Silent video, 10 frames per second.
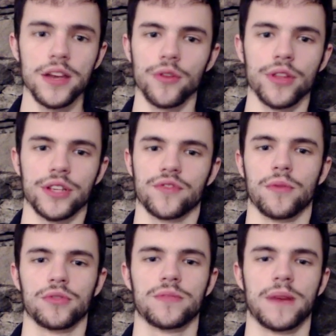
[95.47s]
I didn't know
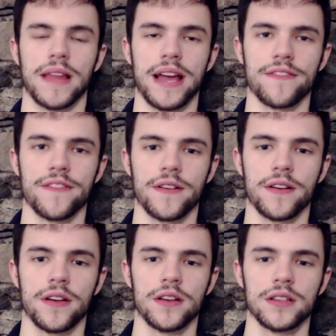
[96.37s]
this for most of my
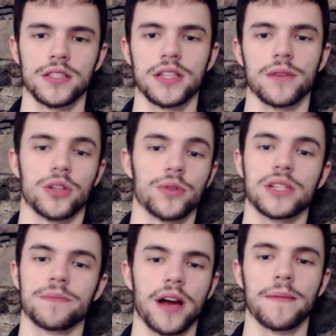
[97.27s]
life, since I
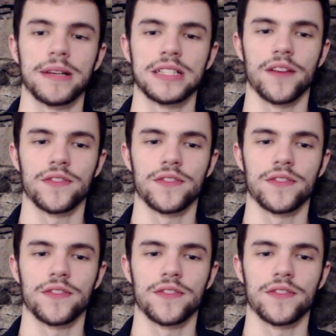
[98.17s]
was always comparing